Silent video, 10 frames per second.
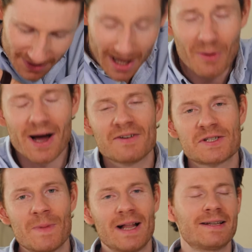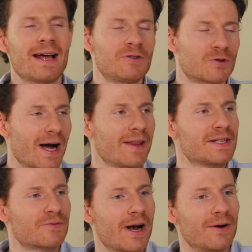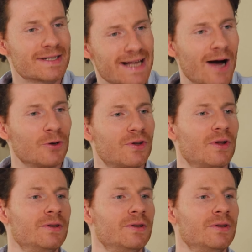now I've smelled it. I've tried this fragrance out